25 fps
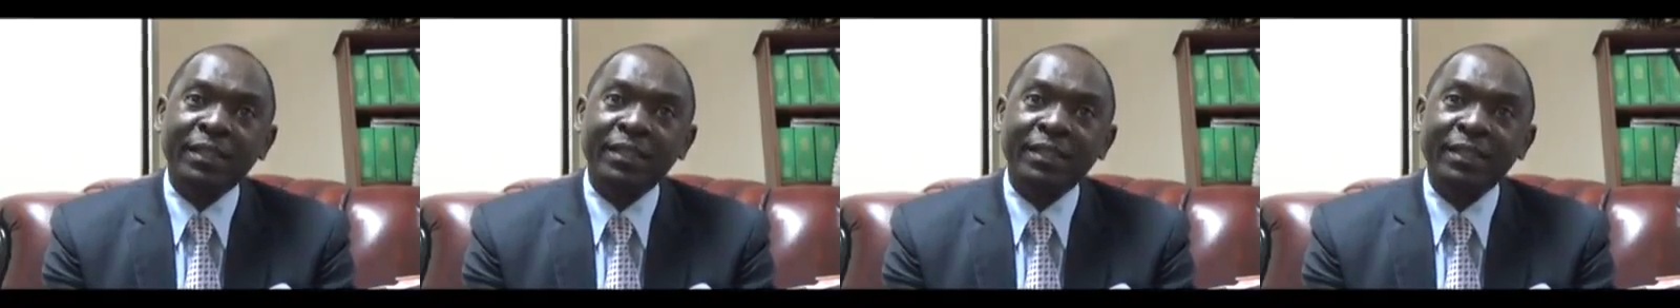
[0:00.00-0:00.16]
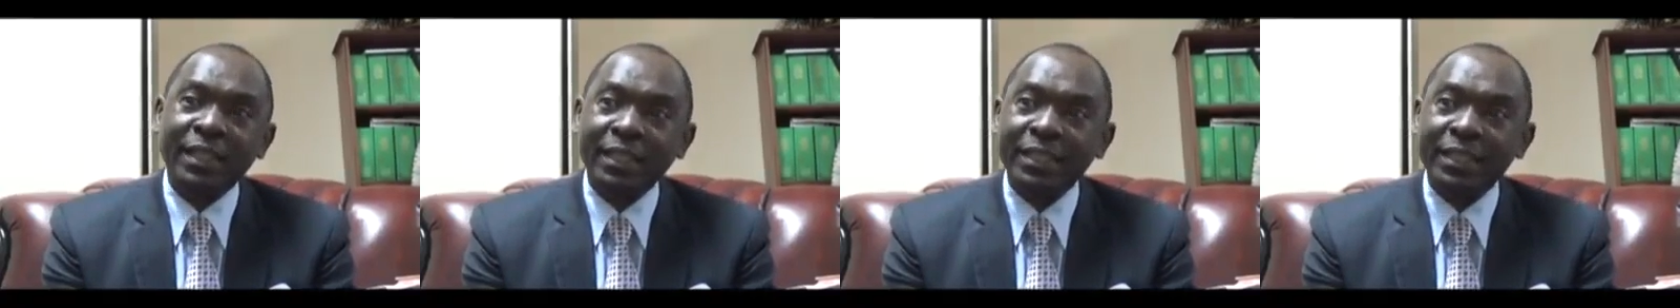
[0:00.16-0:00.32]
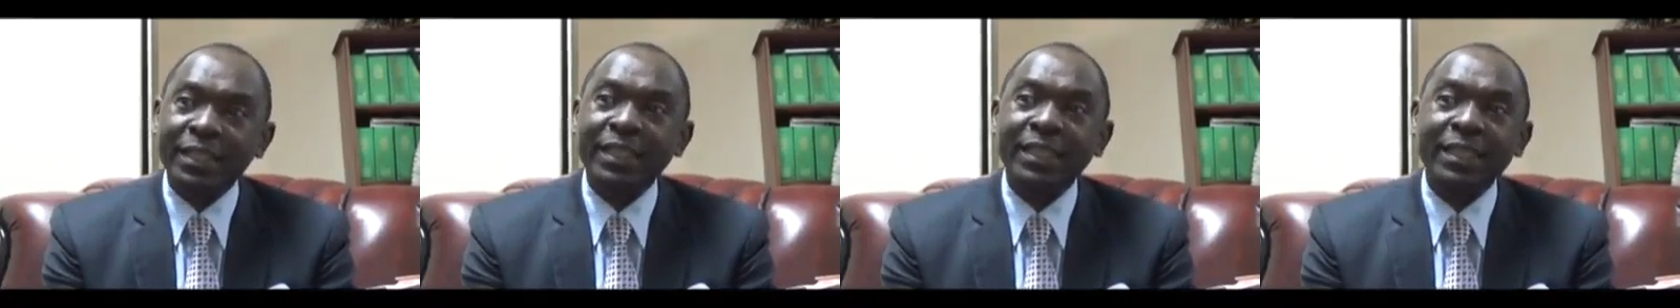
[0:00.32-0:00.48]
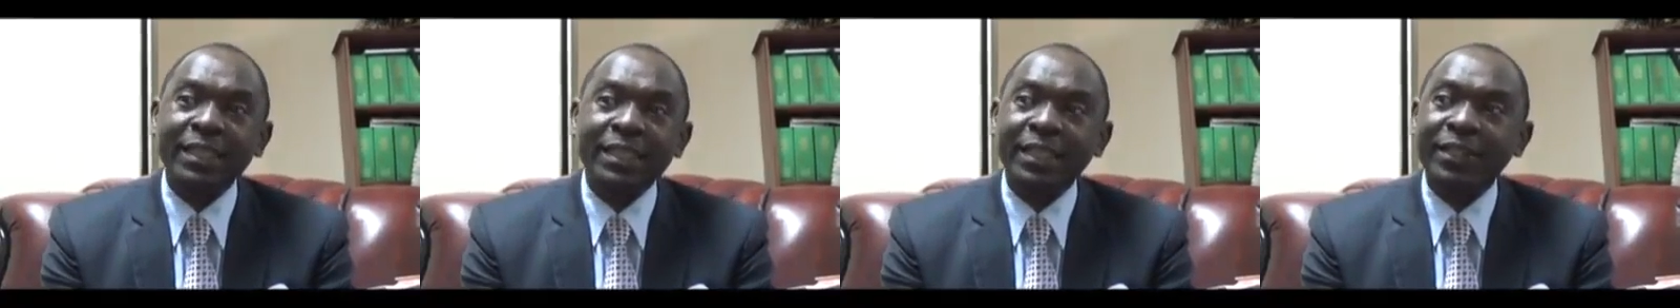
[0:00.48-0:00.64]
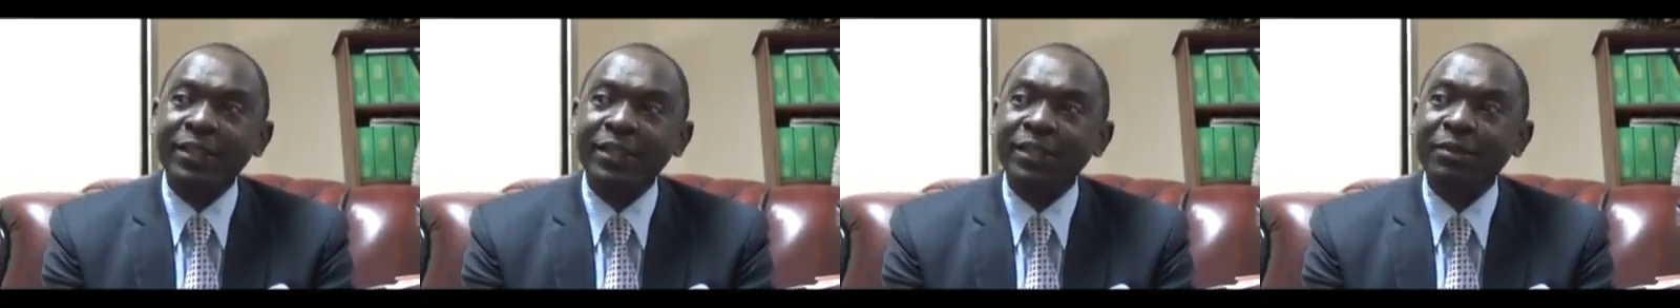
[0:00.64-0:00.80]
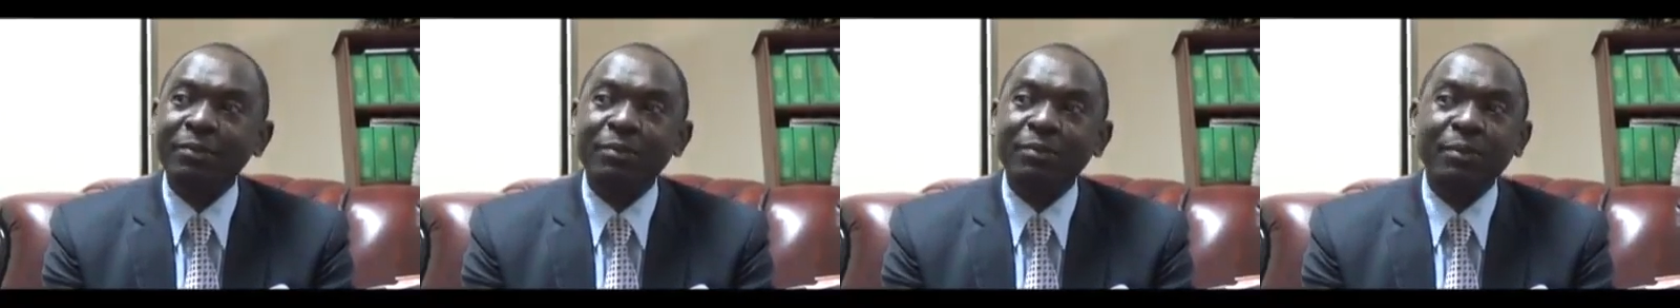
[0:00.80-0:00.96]
doesn't
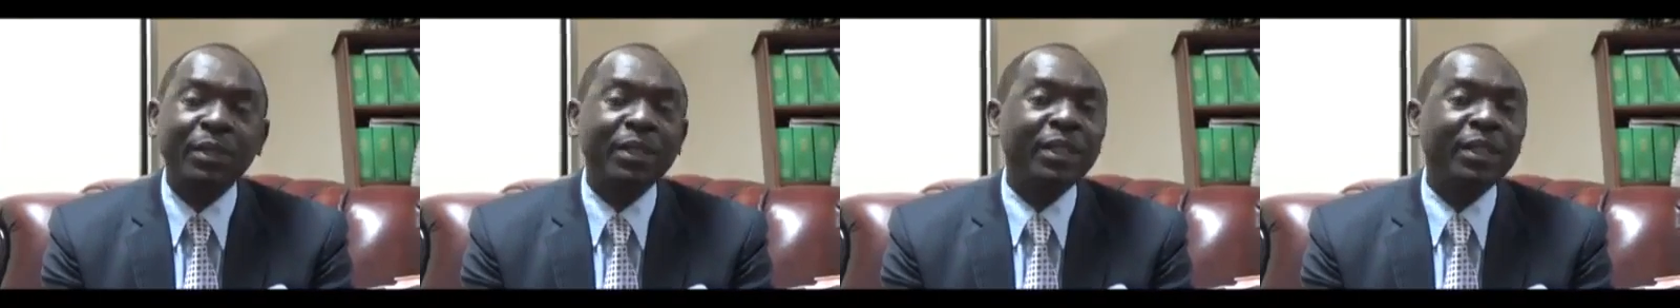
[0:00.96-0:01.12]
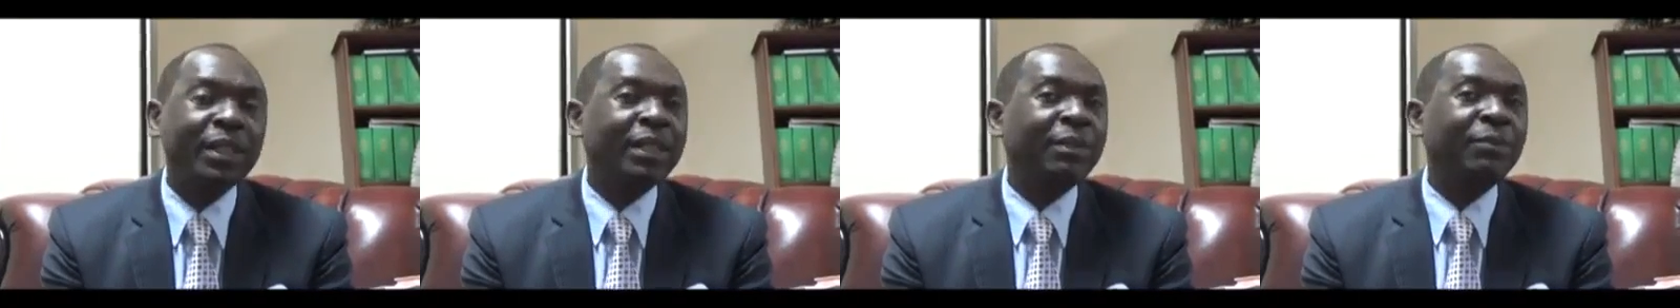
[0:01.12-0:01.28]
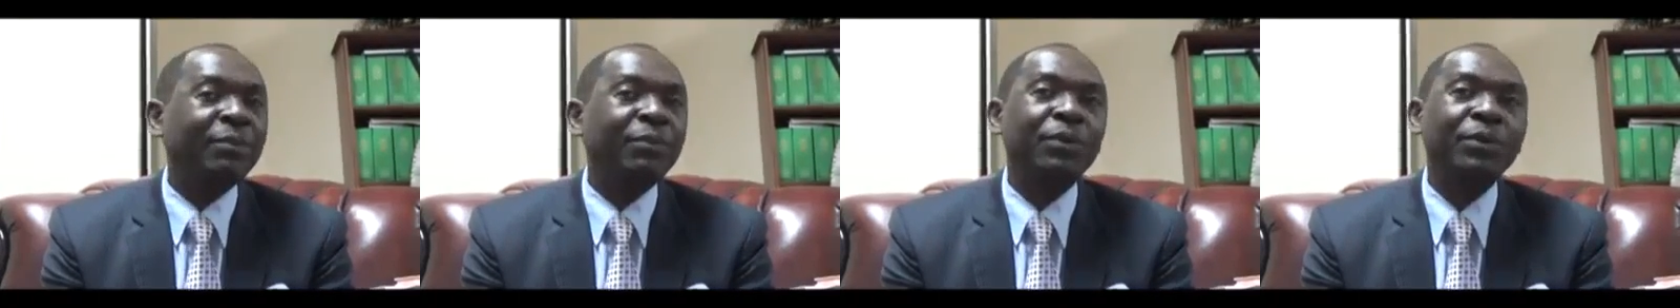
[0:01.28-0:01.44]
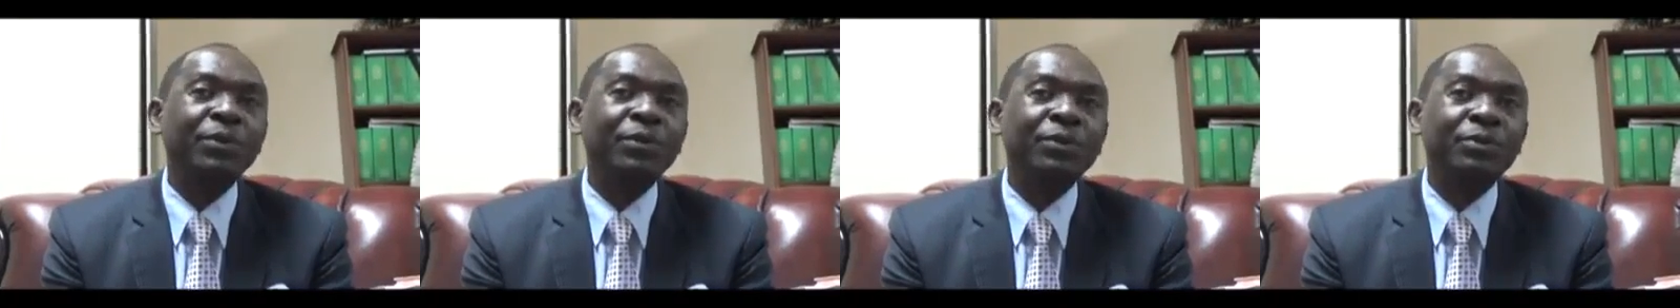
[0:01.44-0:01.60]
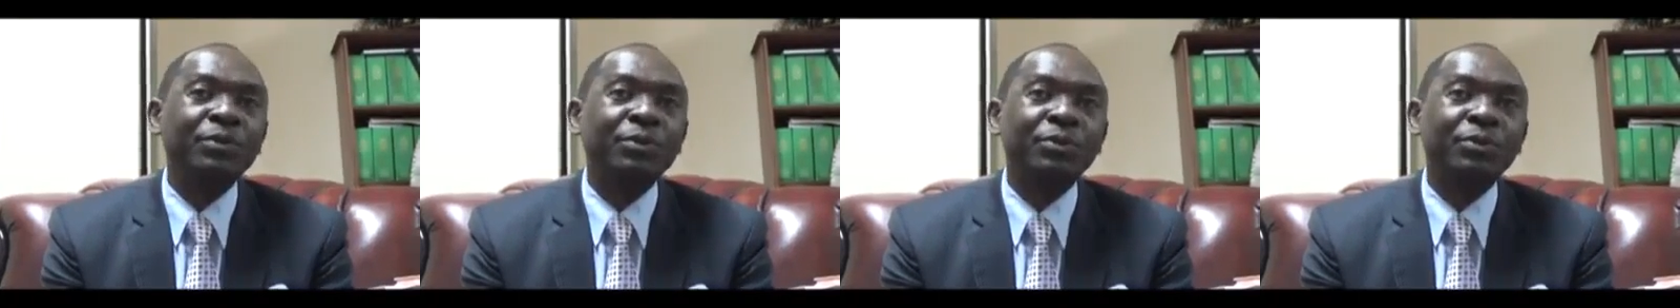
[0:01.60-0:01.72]
necessarily mean that I'm going